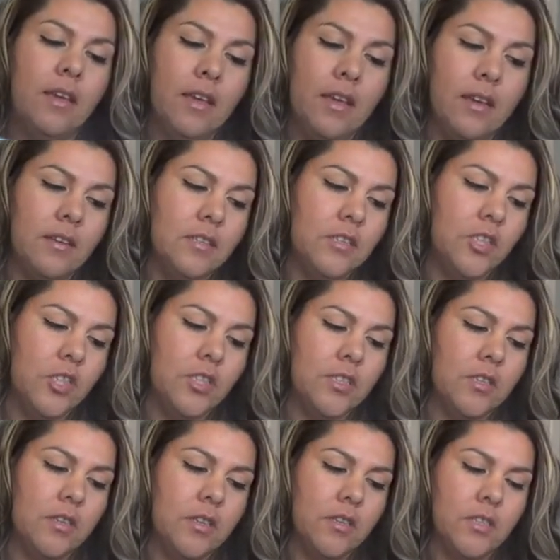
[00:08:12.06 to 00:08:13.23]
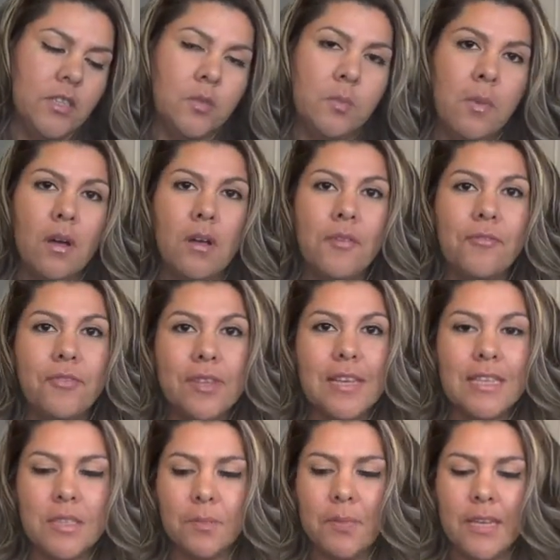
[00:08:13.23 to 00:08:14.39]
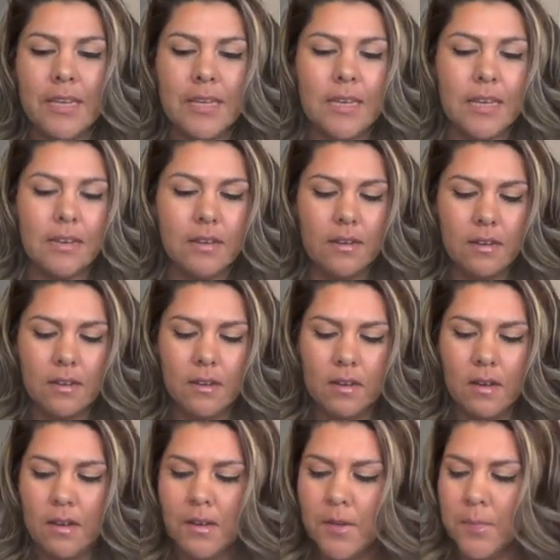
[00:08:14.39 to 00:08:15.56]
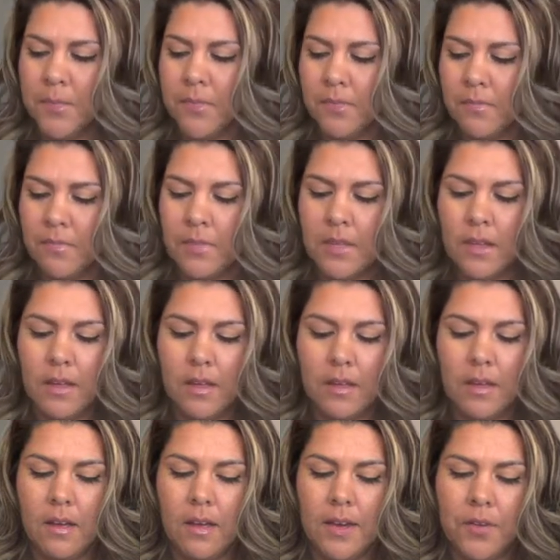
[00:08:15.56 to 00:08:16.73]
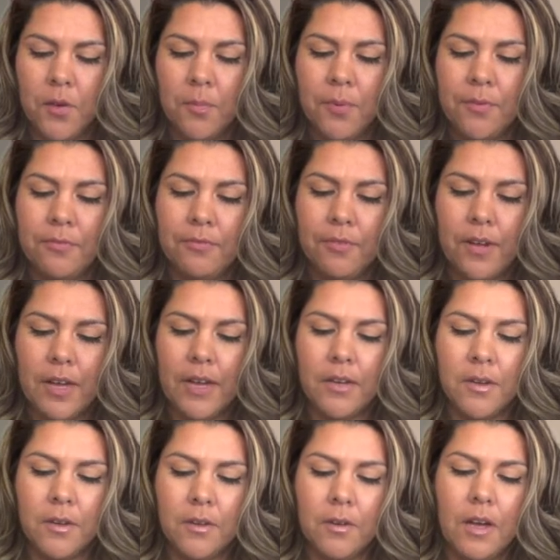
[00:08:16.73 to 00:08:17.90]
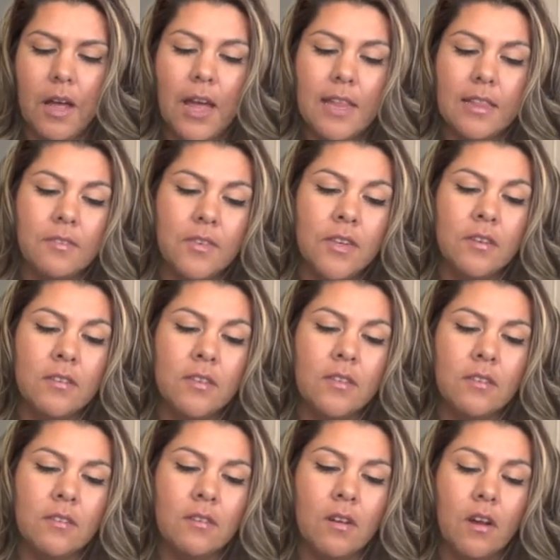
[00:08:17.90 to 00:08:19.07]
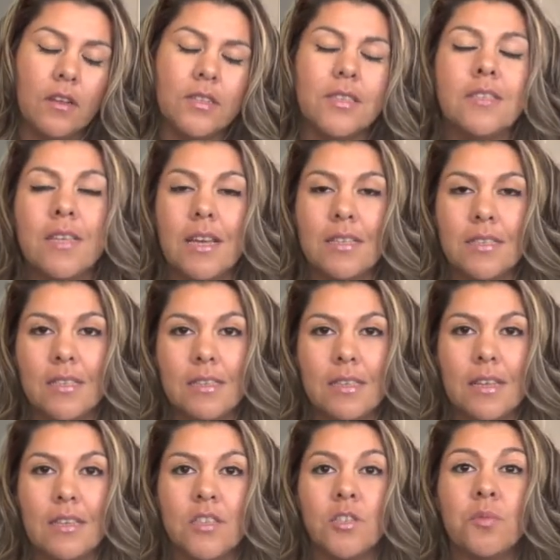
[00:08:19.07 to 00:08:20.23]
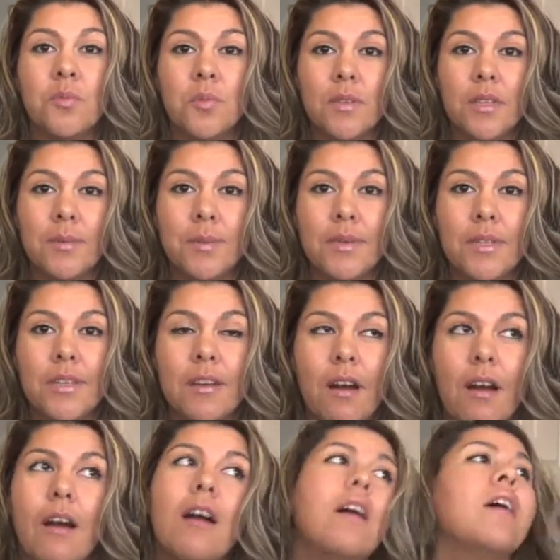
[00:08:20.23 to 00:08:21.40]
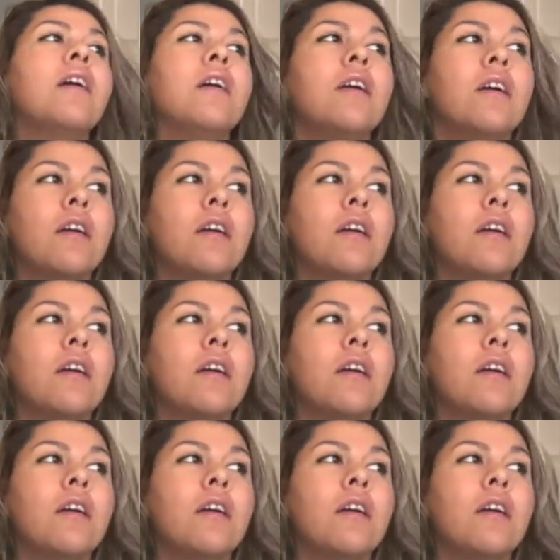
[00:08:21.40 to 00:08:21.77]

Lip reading: And it's just a small fleece blanket. I know I live in Austin, Texas, and it's really, really hot.